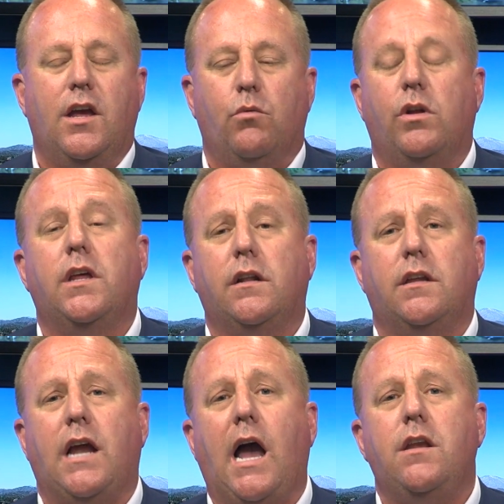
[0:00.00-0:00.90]
Well, little
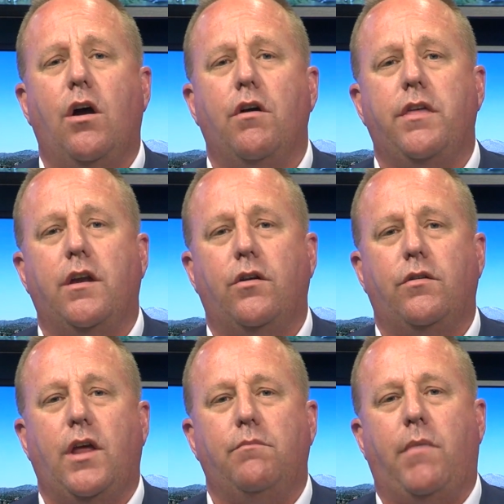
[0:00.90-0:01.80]
did I know
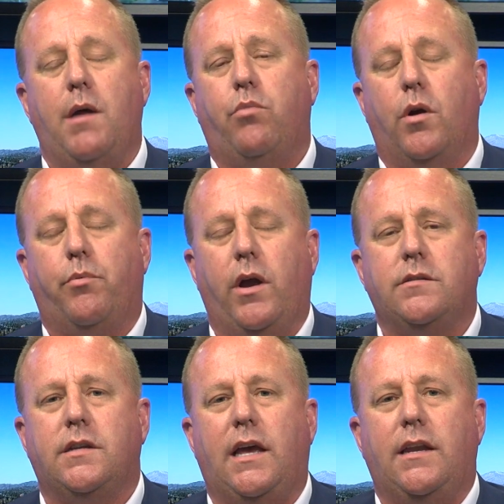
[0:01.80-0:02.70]
that my board
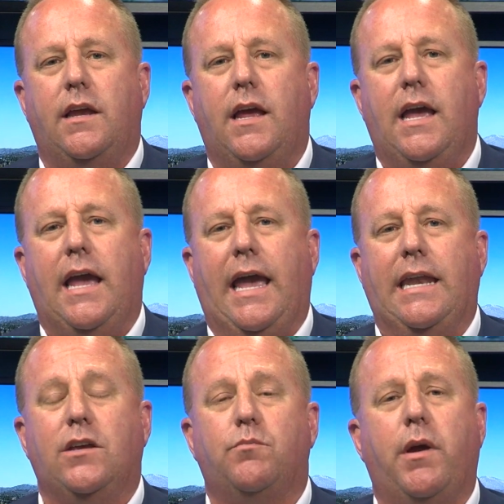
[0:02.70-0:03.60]
president
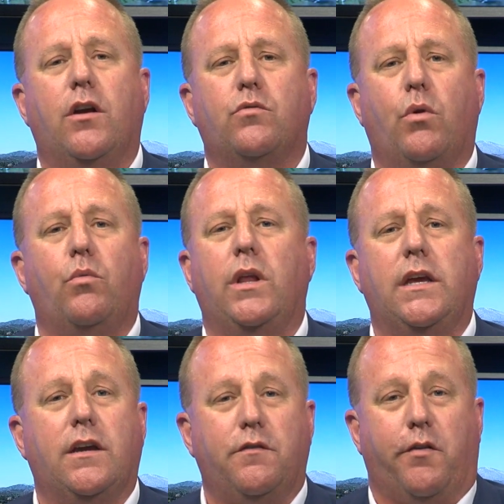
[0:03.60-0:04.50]
and his parents were
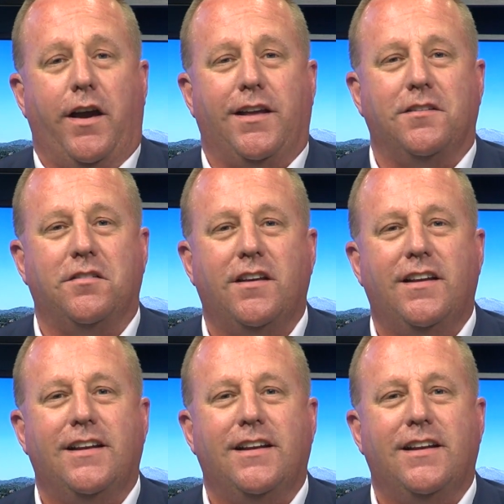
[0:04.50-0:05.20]
really good friends.